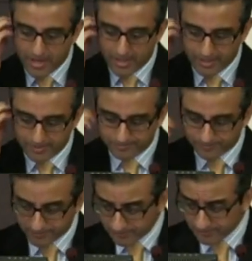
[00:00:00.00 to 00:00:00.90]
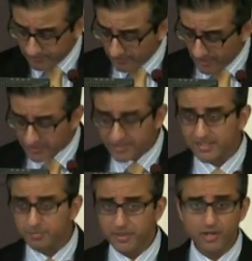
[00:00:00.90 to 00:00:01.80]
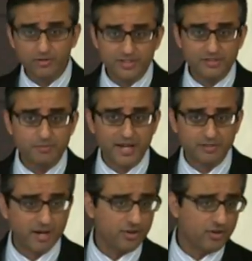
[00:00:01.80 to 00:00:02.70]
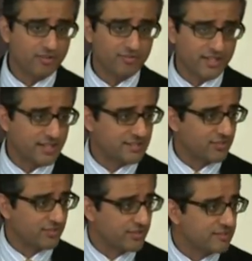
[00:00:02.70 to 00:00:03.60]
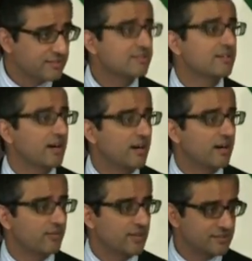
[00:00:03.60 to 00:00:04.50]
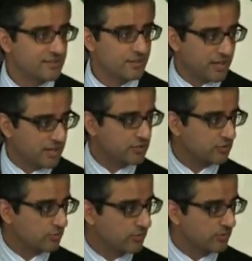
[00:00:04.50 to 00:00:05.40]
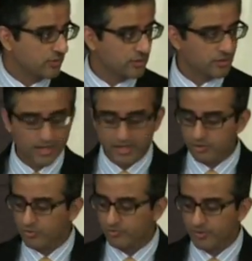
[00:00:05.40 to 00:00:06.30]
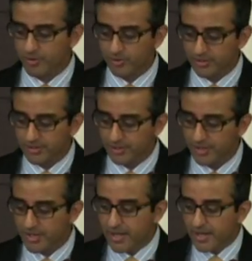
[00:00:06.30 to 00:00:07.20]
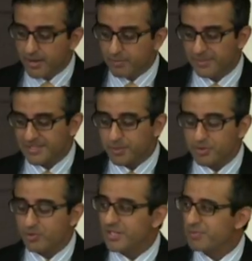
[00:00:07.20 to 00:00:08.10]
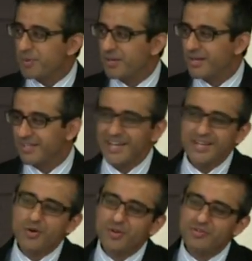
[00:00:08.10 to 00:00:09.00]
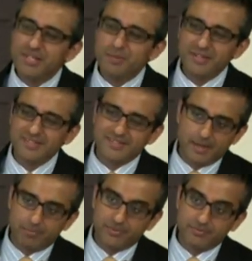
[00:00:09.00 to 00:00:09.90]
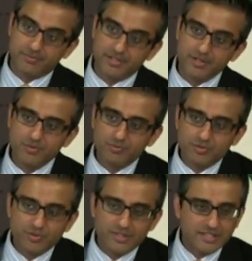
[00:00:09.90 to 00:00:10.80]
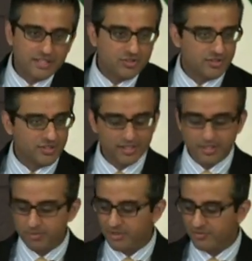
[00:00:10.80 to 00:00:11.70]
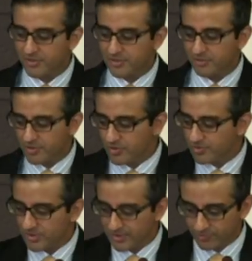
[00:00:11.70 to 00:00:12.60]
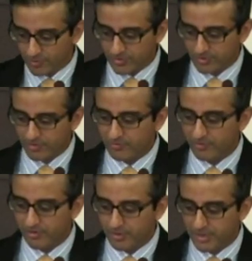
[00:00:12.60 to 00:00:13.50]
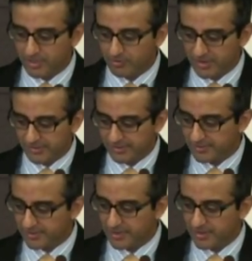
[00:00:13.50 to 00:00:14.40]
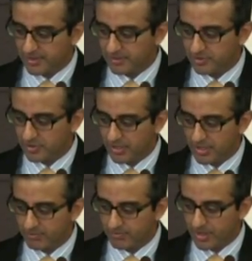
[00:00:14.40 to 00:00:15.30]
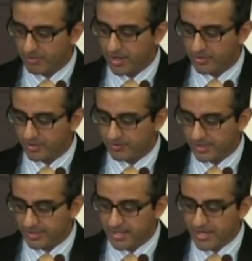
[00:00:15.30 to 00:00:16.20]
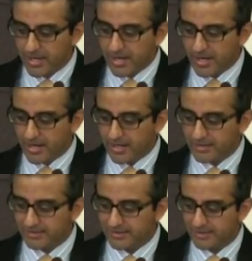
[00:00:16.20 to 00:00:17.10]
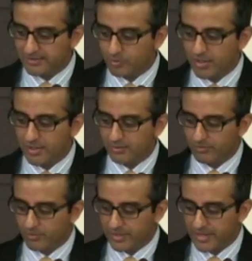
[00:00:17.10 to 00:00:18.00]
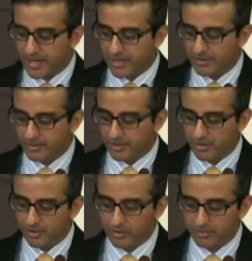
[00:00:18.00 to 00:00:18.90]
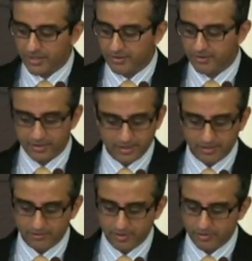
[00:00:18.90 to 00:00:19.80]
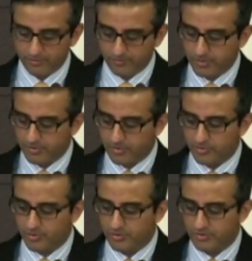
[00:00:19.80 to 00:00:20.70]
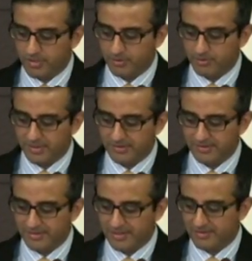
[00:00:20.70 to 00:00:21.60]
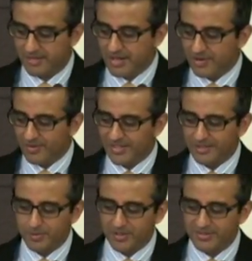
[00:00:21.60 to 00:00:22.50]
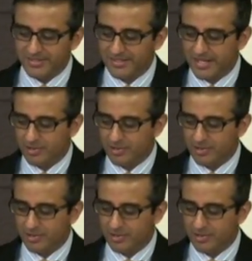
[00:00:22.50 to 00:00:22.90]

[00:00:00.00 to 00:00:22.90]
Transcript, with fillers: Um, this has been known since Max Meyerhof in the 1930s uh, right? The same guy I just quote, uh, had a quote from earlier. But subsequently, people are like, yeah, no one really picked this up, right? No one was really interested in Ibn Nafis's views, and of course, they've got very many reasons uh, to claim about it, right? Uh, he says, well, one guy, uh, Ullmann, again, a very famous historian of Islamic medicine, says, well, that's because he didn't